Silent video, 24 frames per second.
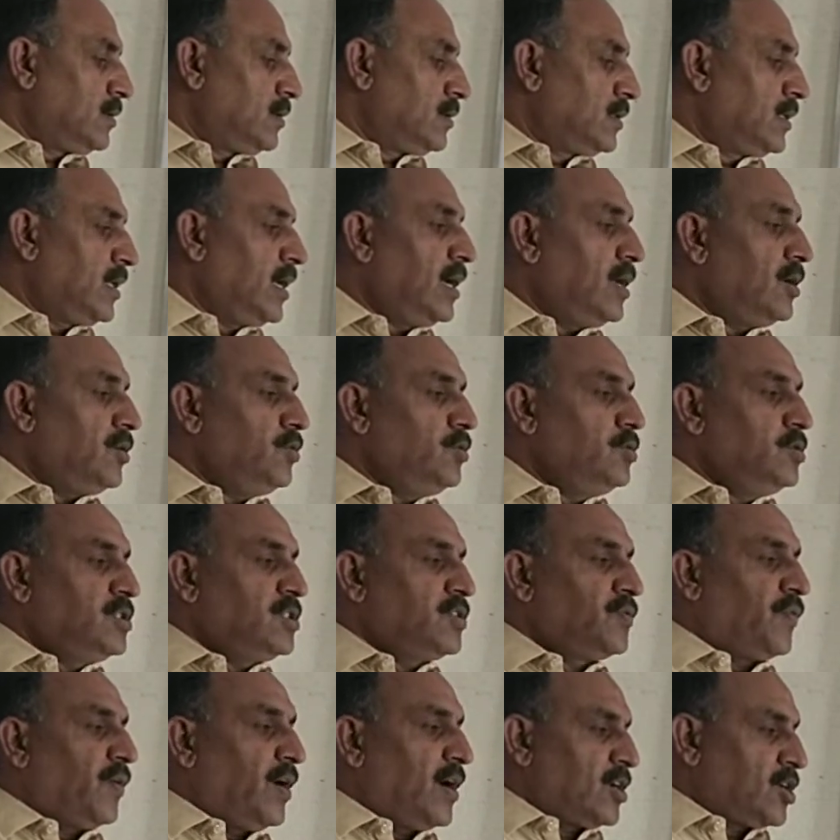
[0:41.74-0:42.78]
They are
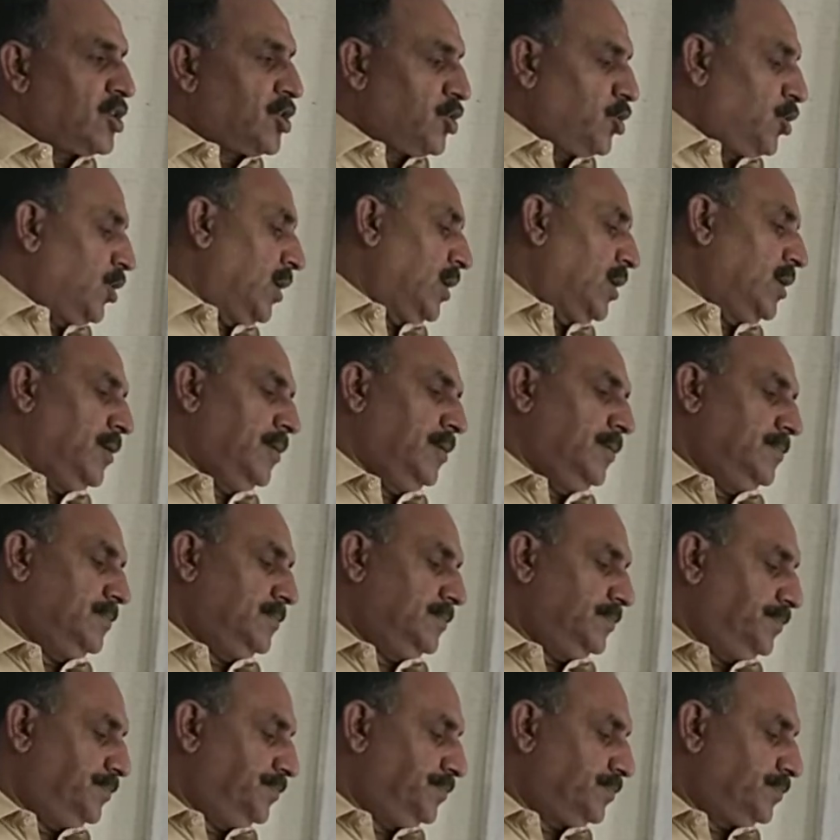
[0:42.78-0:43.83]
used for showing
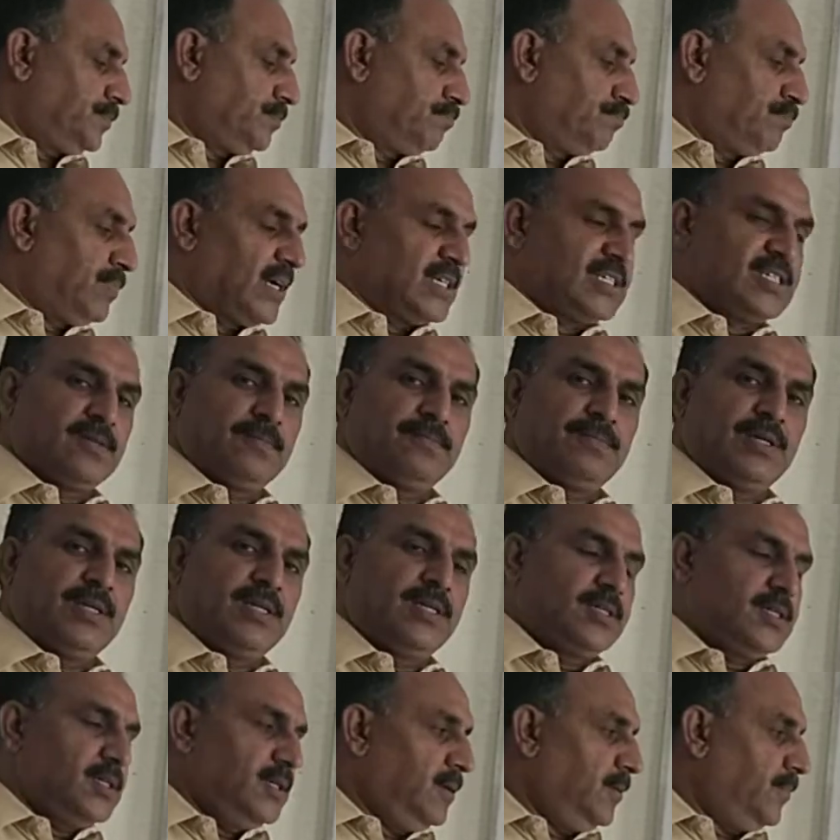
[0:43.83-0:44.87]

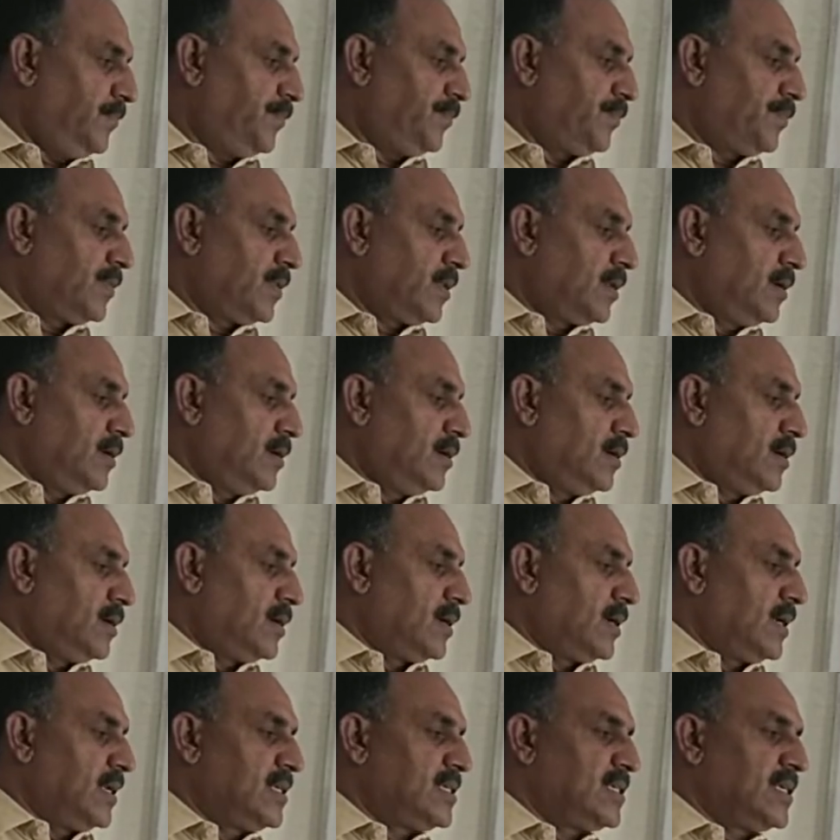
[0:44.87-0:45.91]
possibility,
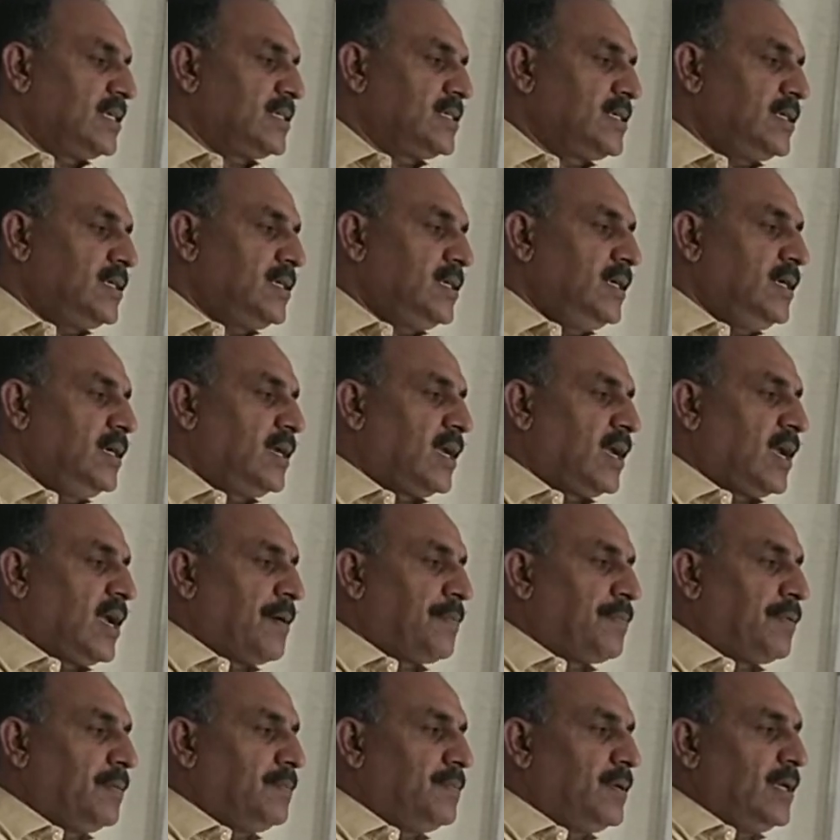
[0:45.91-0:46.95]
necessity,
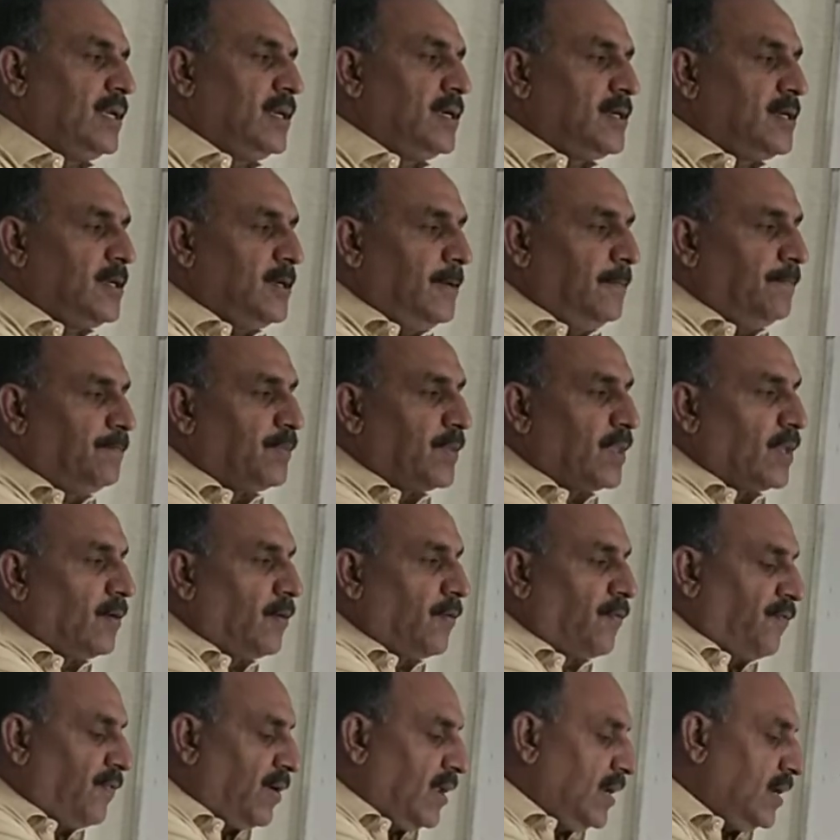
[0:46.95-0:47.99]
capability,
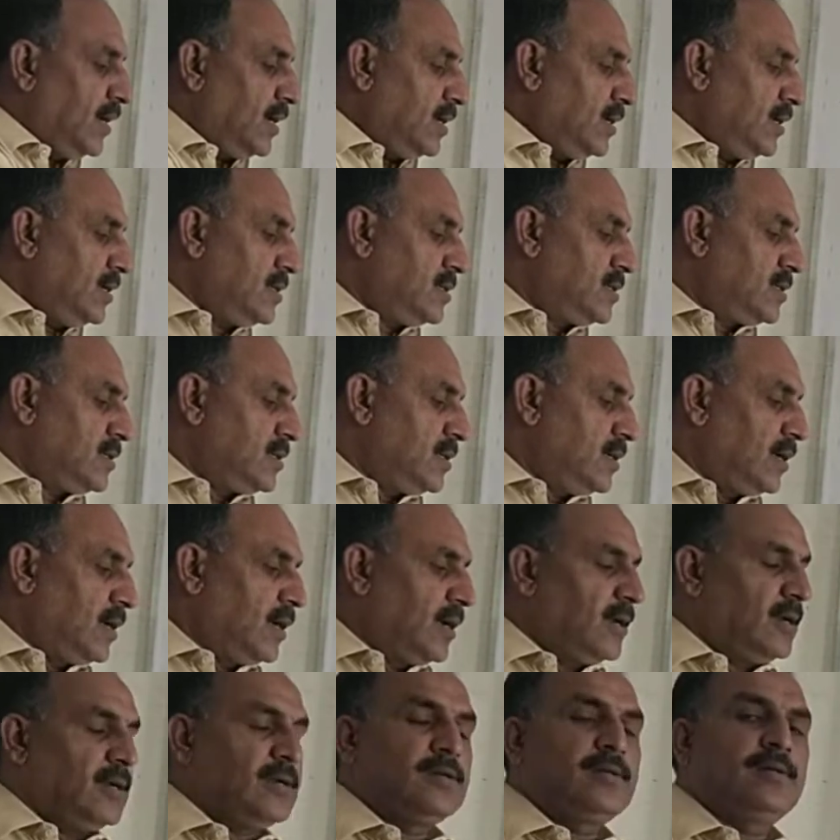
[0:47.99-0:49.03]
willingness,
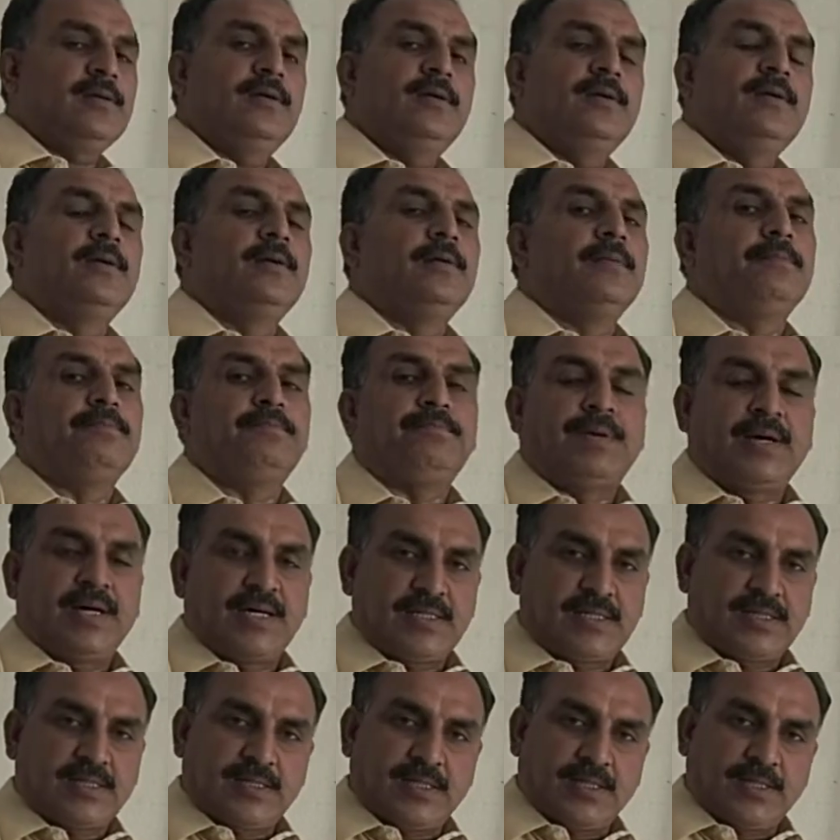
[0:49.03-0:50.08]
and
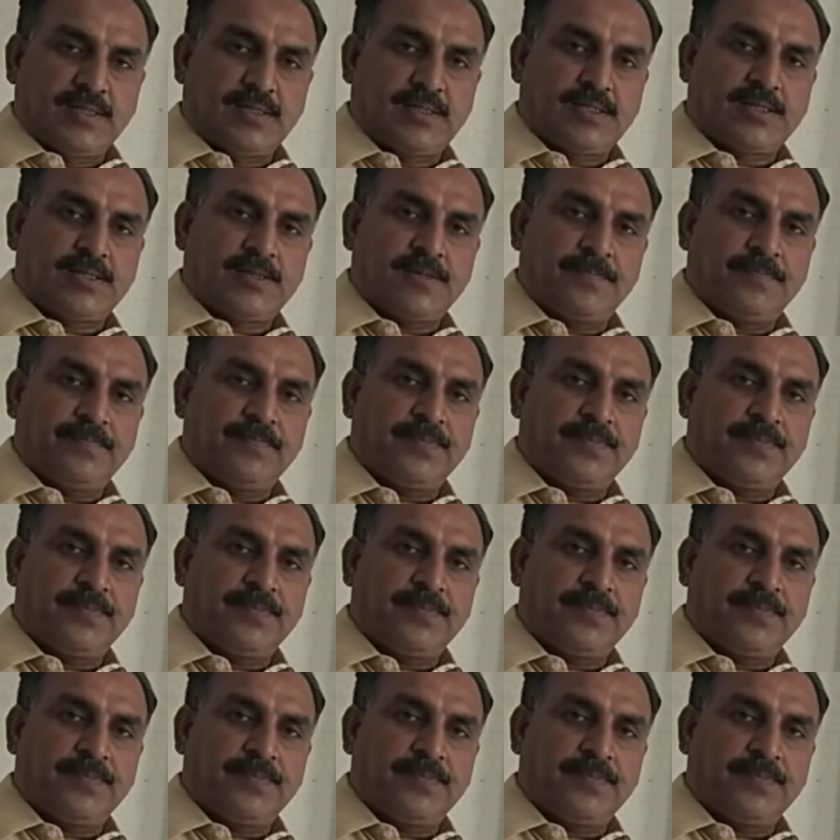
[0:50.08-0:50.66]
past tense.